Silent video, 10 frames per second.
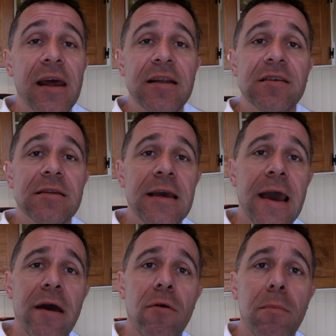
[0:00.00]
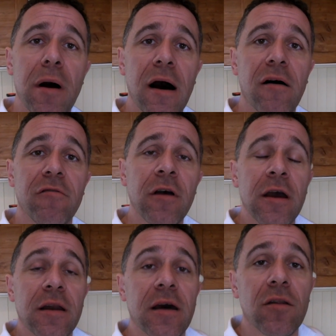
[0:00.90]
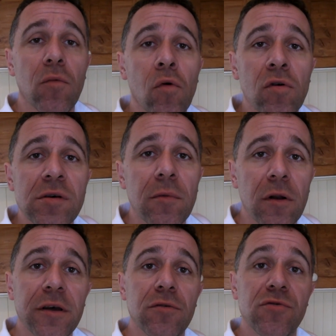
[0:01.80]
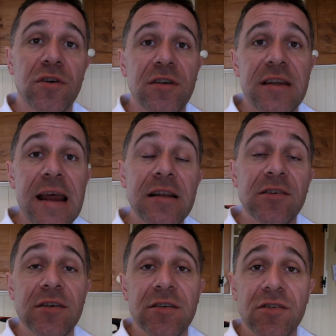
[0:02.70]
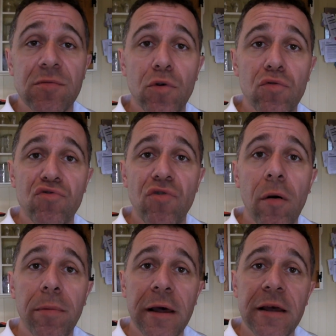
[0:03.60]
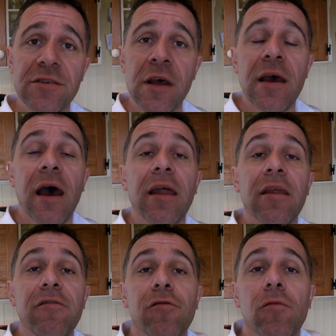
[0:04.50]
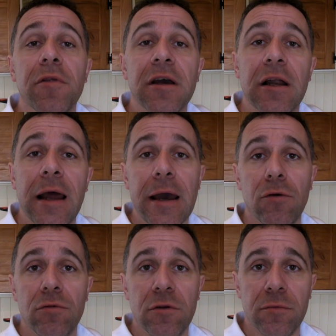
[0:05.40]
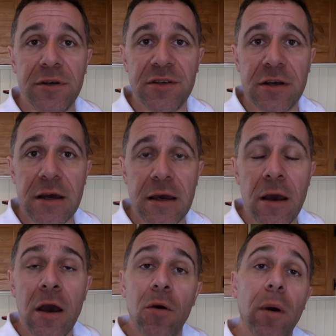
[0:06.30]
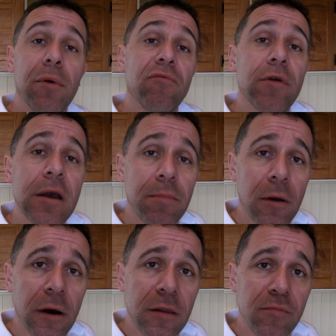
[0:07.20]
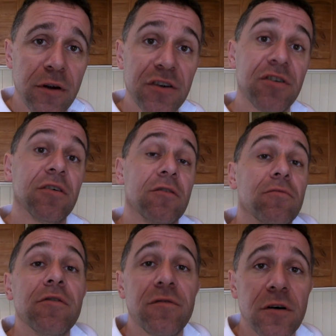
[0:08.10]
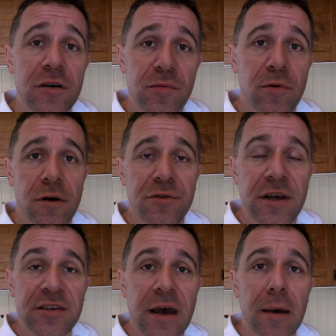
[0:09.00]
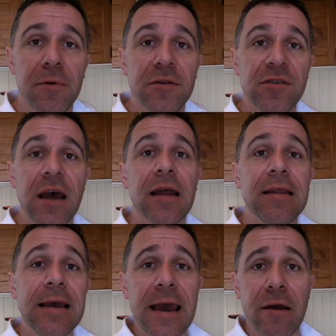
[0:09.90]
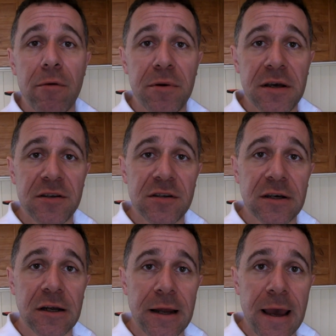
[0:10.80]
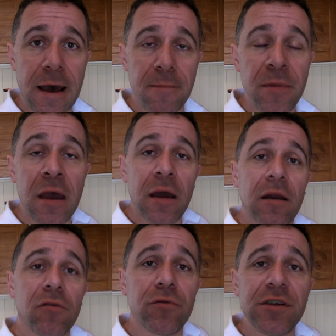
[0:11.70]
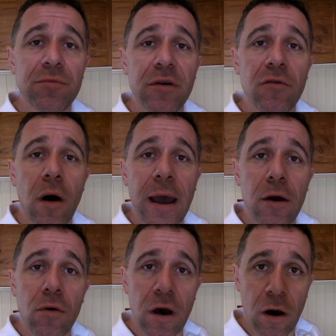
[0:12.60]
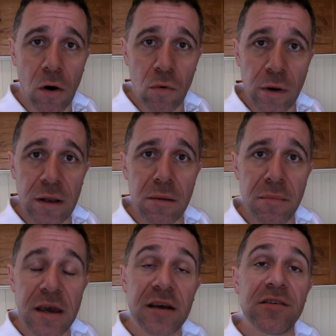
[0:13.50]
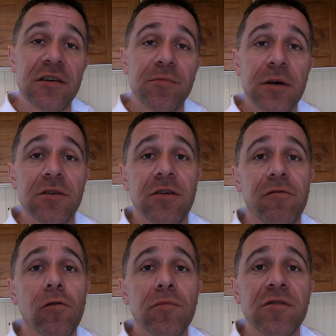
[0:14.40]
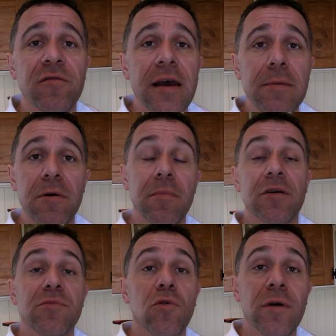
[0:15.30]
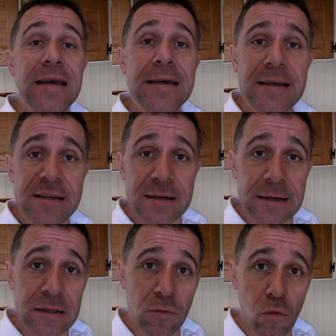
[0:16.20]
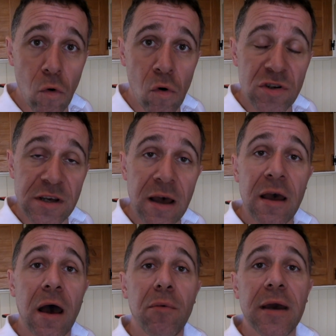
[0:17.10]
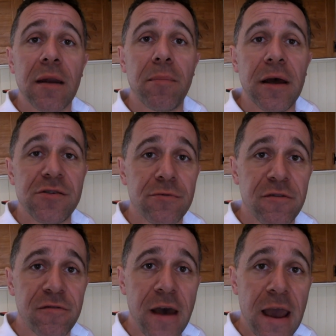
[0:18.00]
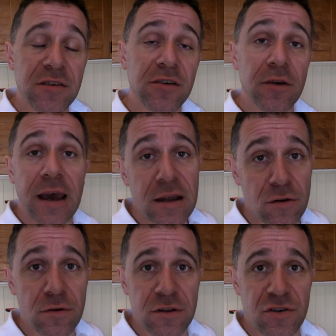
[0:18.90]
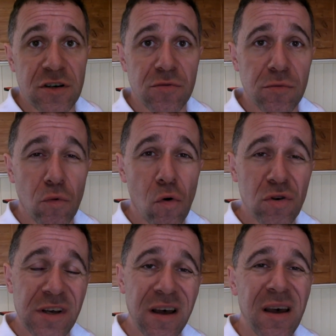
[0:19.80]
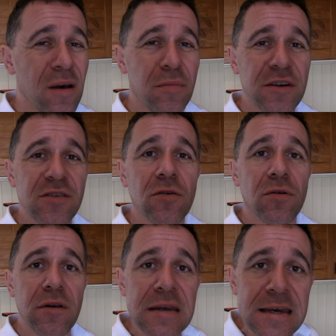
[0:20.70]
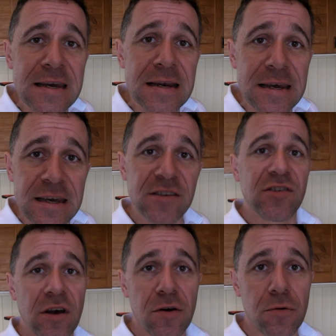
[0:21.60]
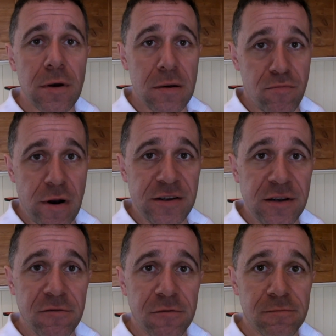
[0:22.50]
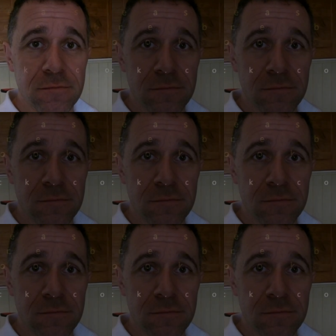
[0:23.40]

and enter the air above. Now the water molecules condense into small droplets and they form the cloud that we see. When we reapply the pressure, the reverse process happens and the air appears to clear. Now the reason we've got alcohol in the mix is because it forms a vapour much more easily than water and we get a better effect. You can do this just with water, but it's not nearly so impressive.